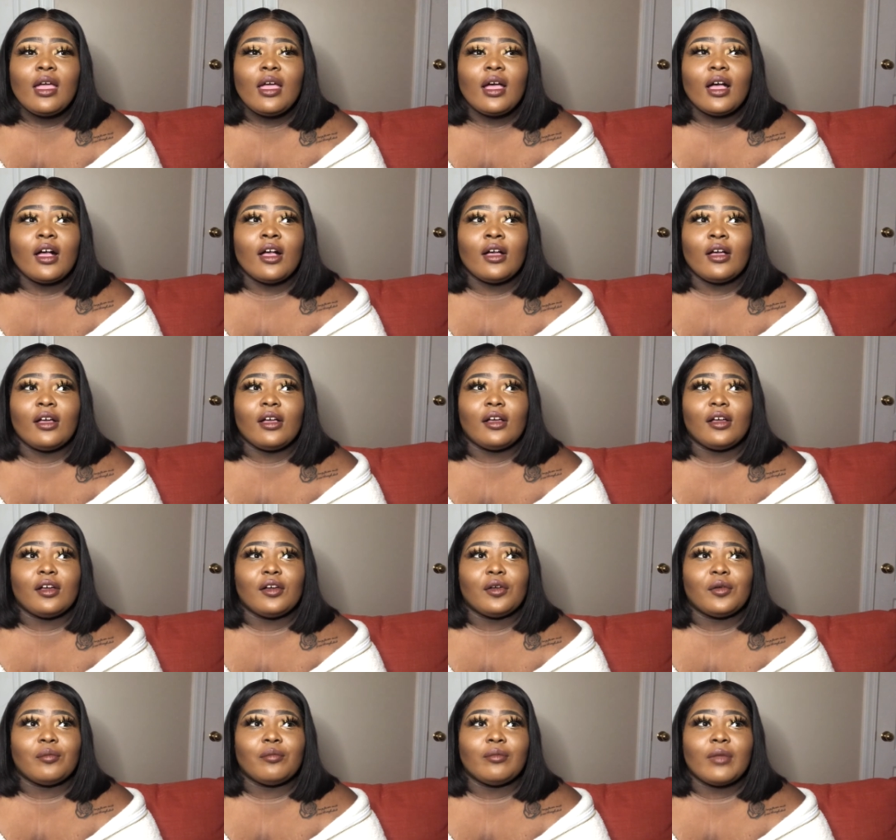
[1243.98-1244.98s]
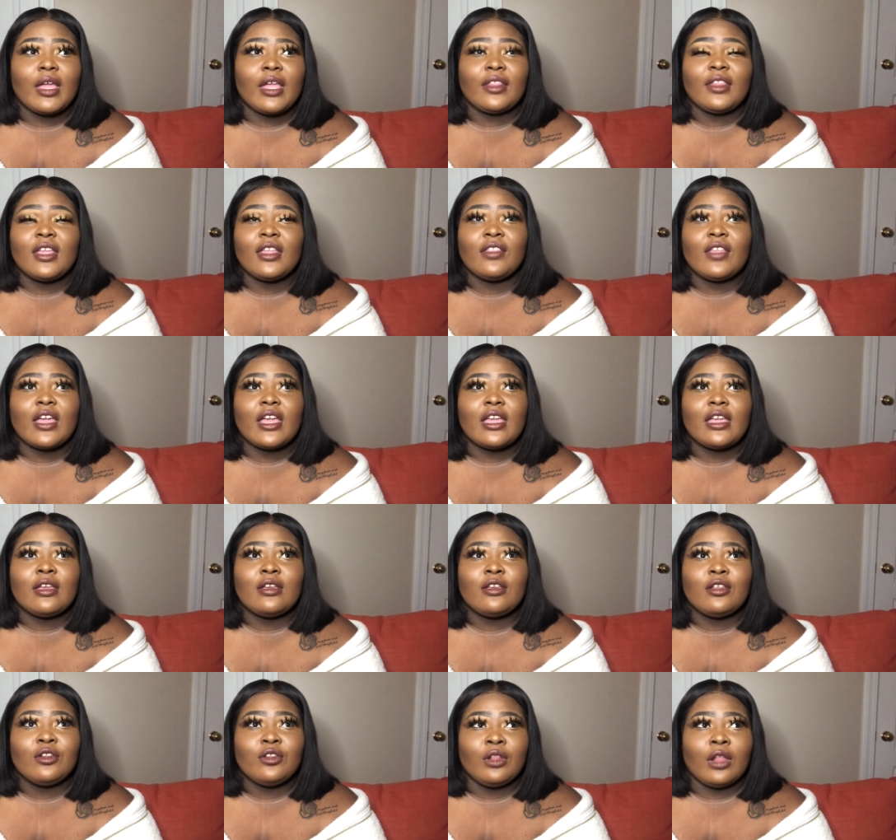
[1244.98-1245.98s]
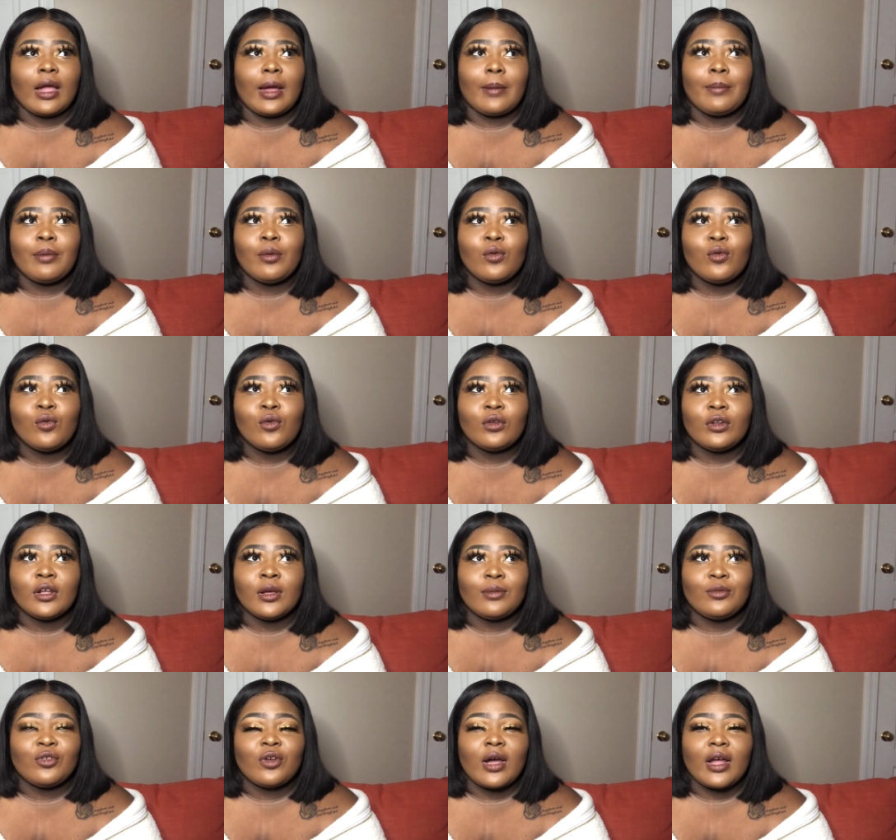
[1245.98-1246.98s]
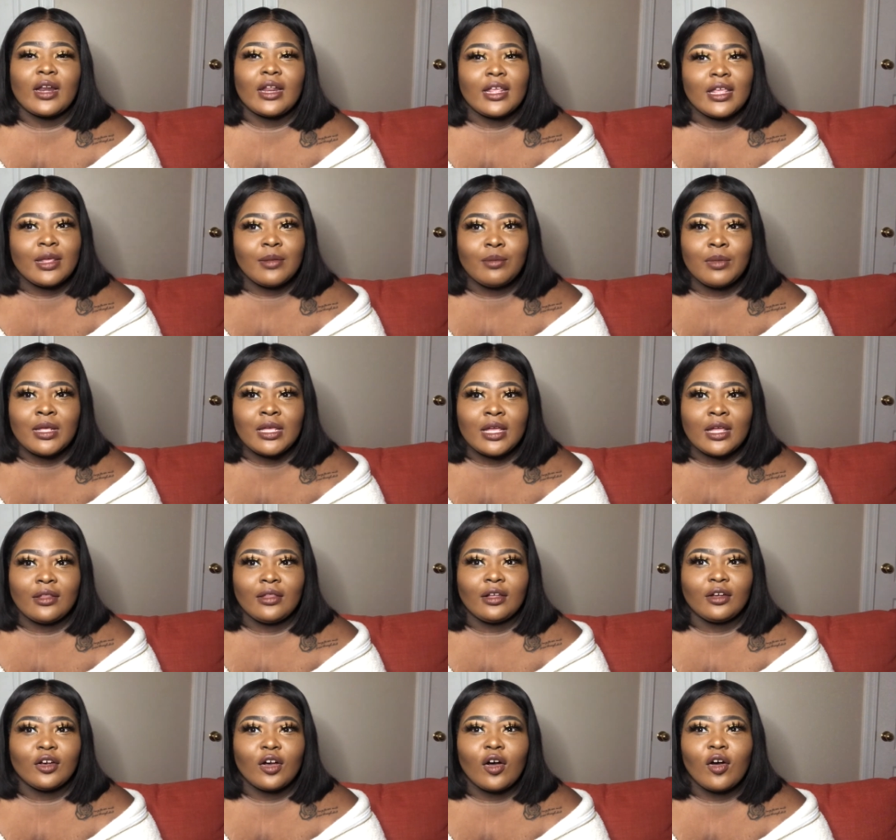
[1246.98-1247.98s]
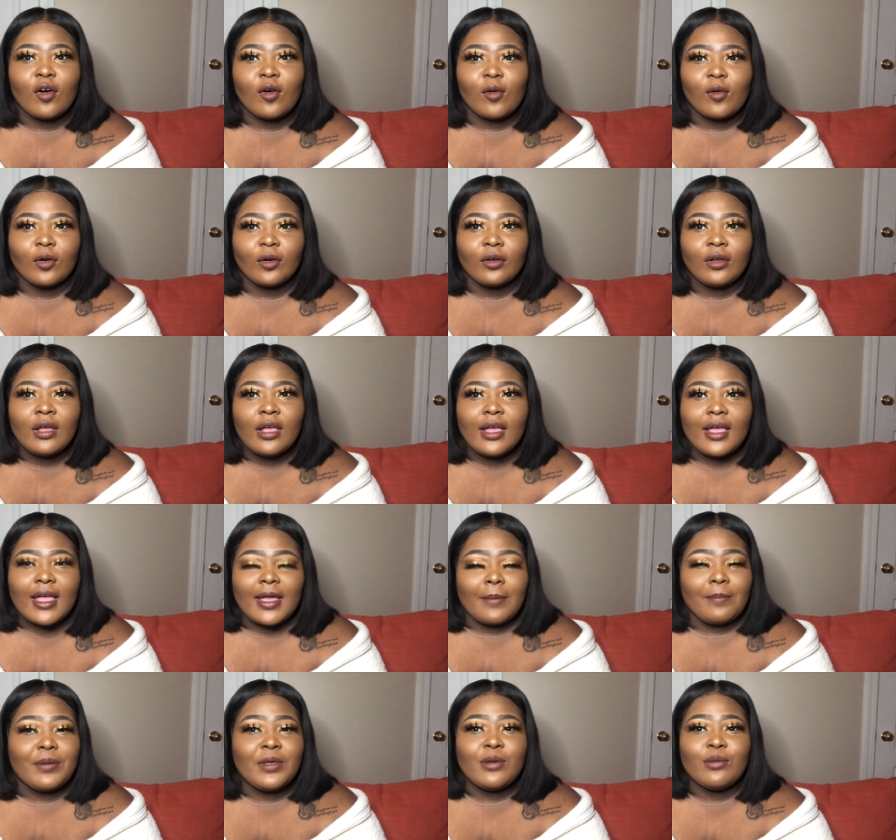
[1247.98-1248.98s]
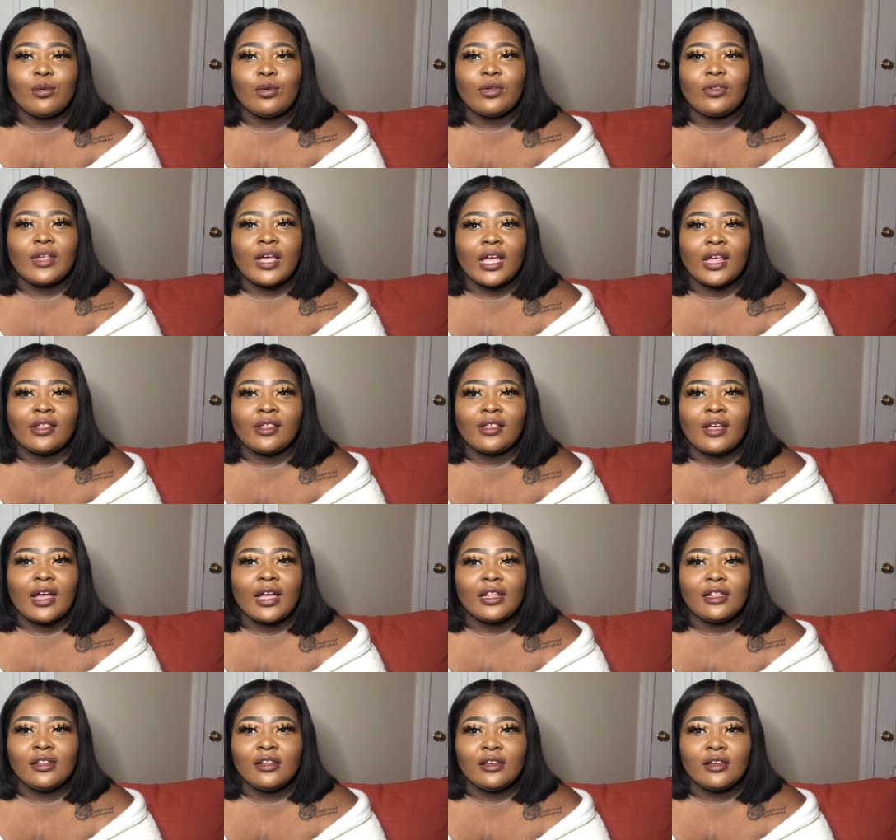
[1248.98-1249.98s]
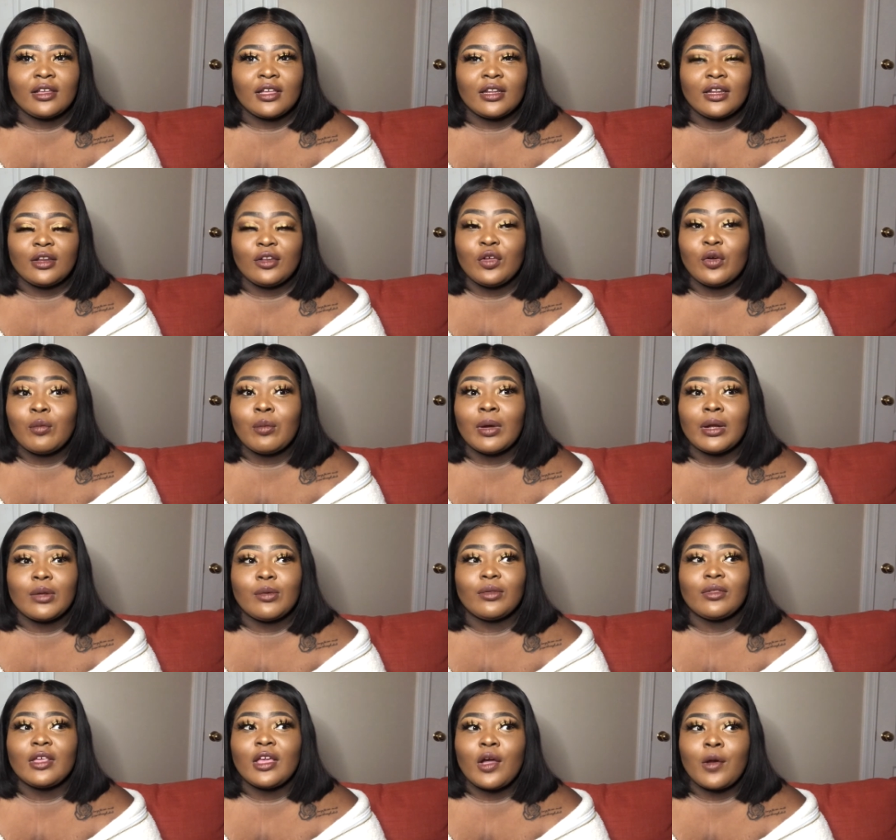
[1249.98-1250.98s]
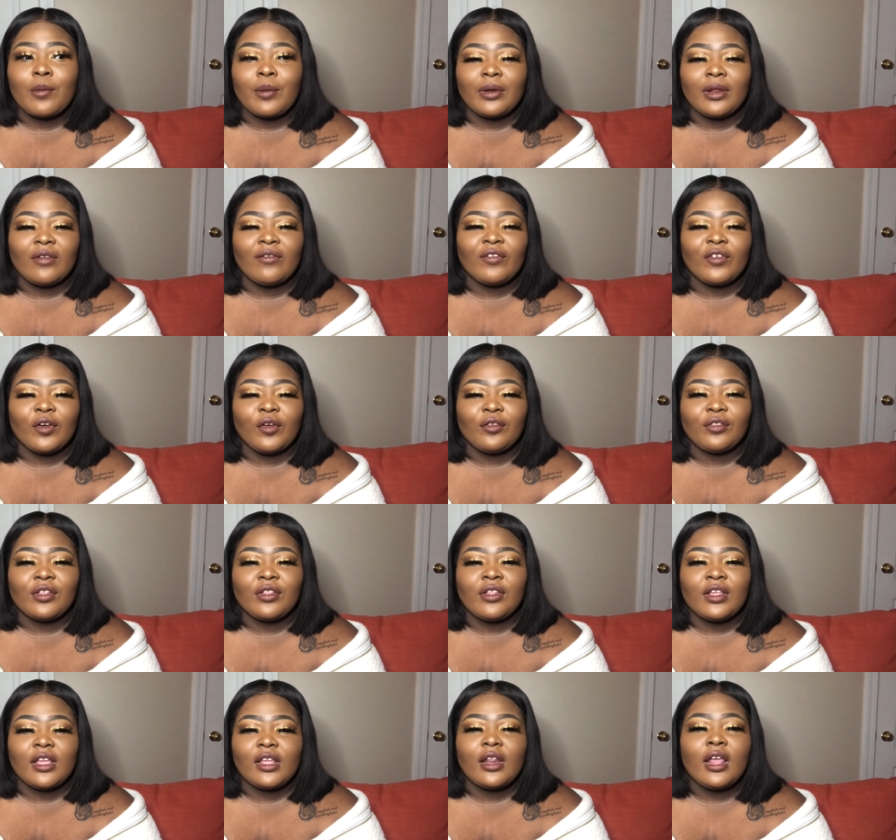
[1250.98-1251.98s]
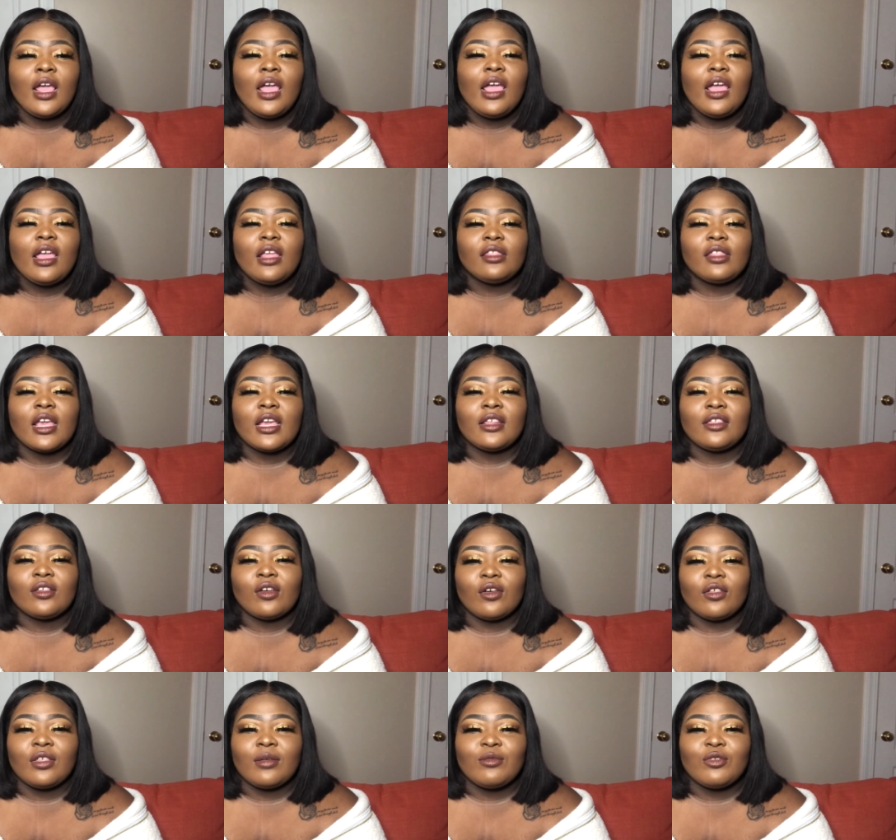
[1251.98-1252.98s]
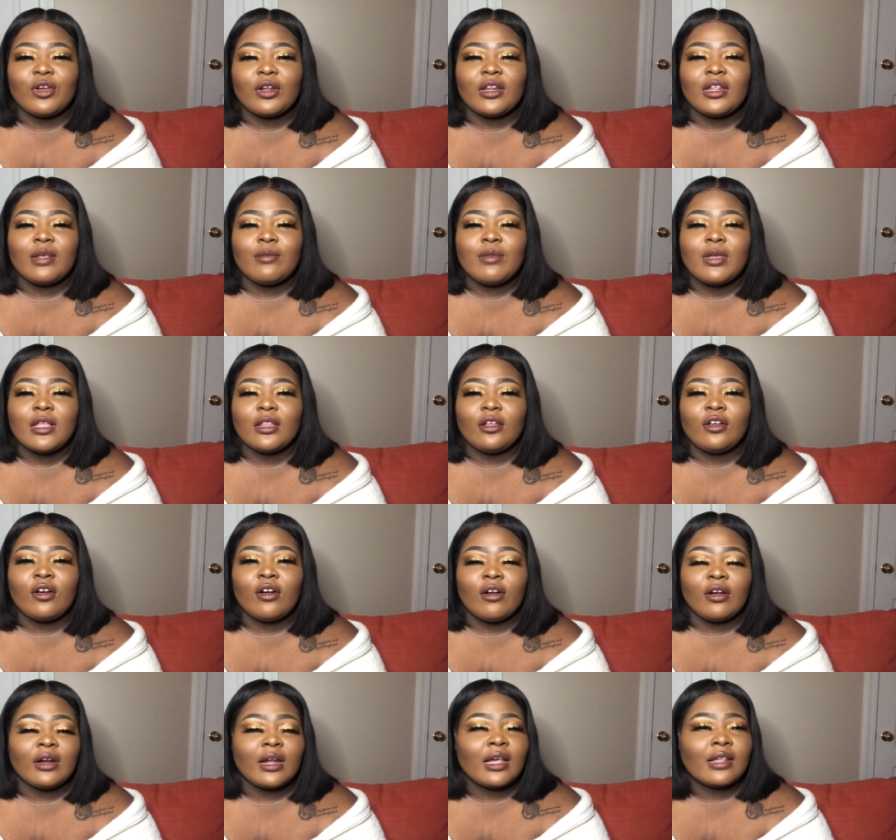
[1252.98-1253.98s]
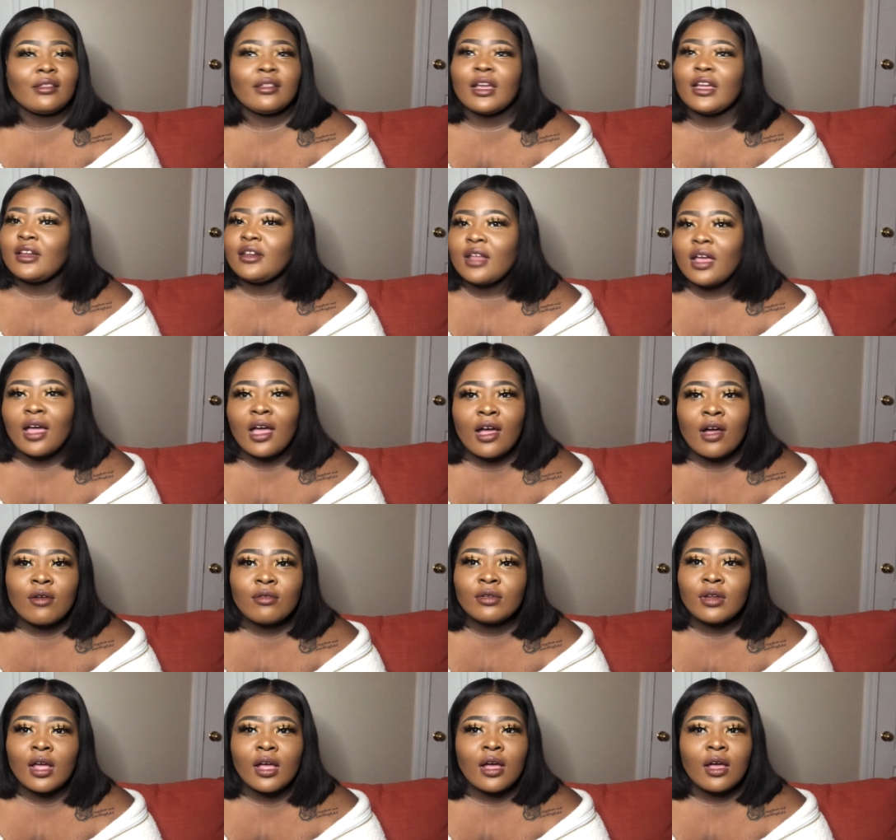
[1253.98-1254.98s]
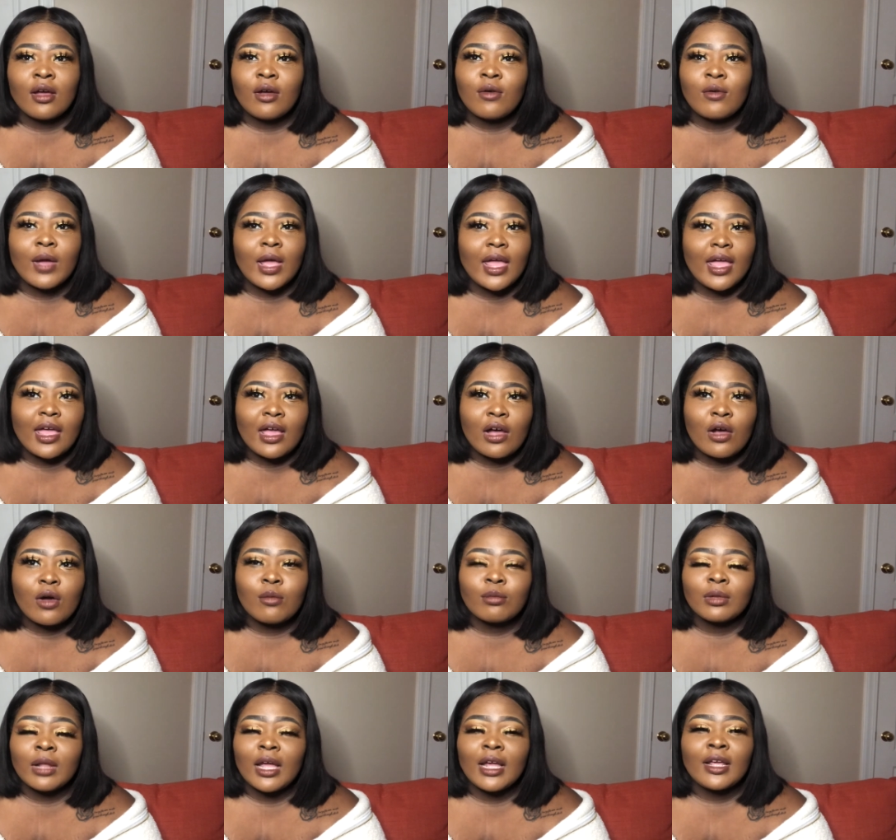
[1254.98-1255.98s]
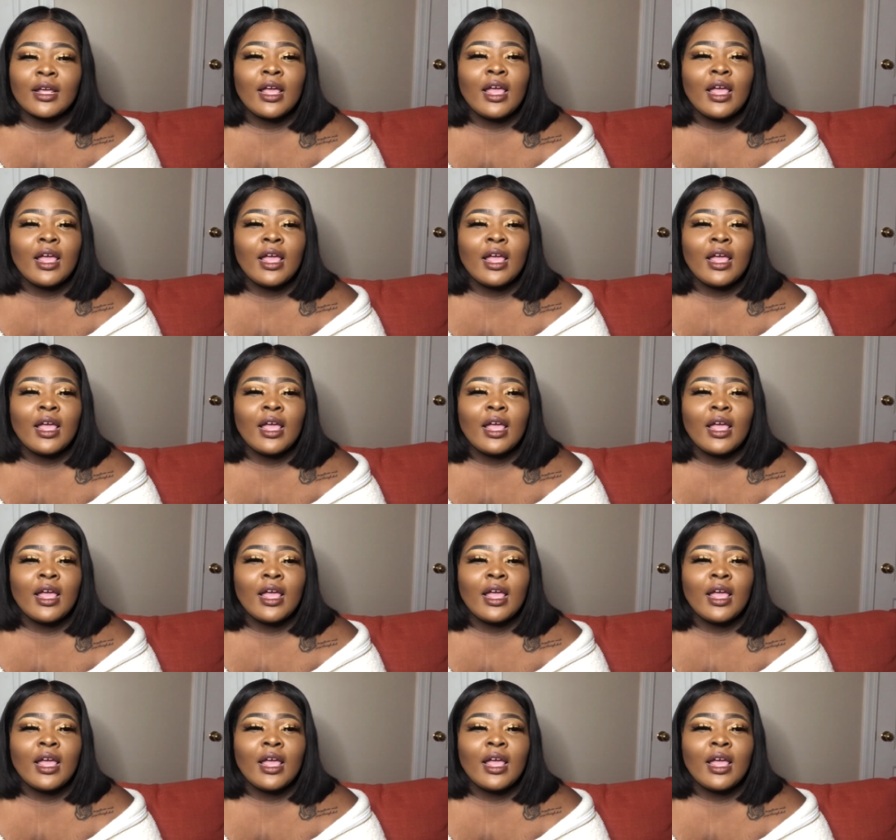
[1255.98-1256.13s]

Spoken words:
And then they like pulled up trying to get me in the car, and people was outside looking, and nobody was helping at first. And then they saw them trying to get me in the car, and I was like, no, no, help, like